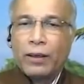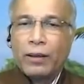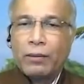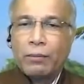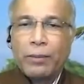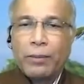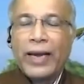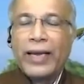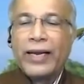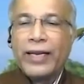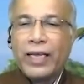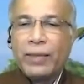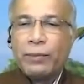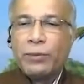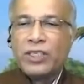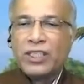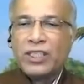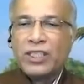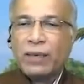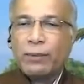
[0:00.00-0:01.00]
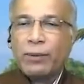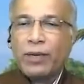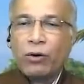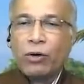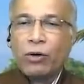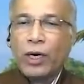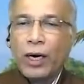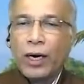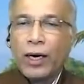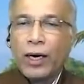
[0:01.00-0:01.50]
My name is
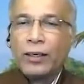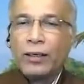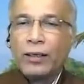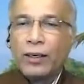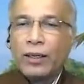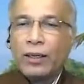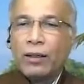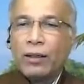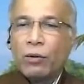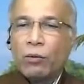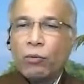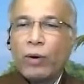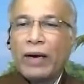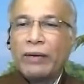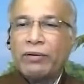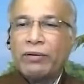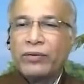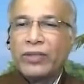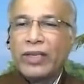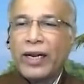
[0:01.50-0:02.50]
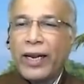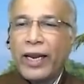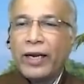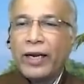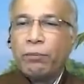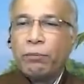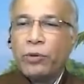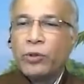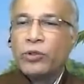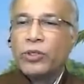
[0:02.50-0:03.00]
Kamalrukh Khan, wife of the
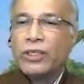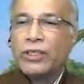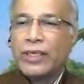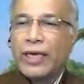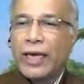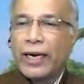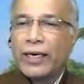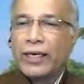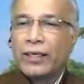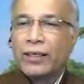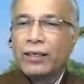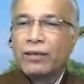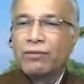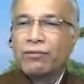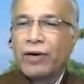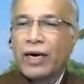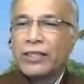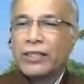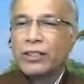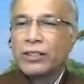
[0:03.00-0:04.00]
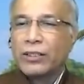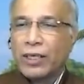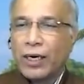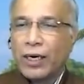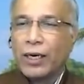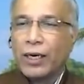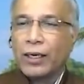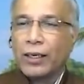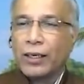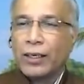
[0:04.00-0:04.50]
late music director Wajid
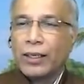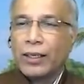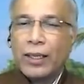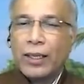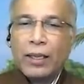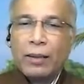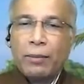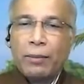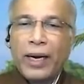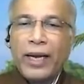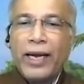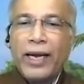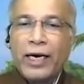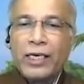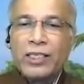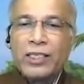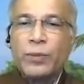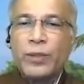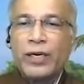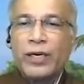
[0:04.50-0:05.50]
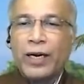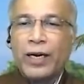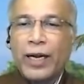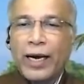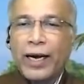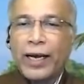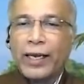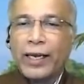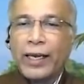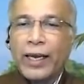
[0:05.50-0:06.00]
Khan. My husband and
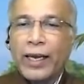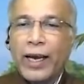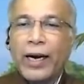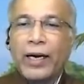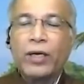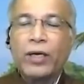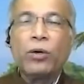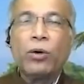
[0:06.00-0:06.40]
I had a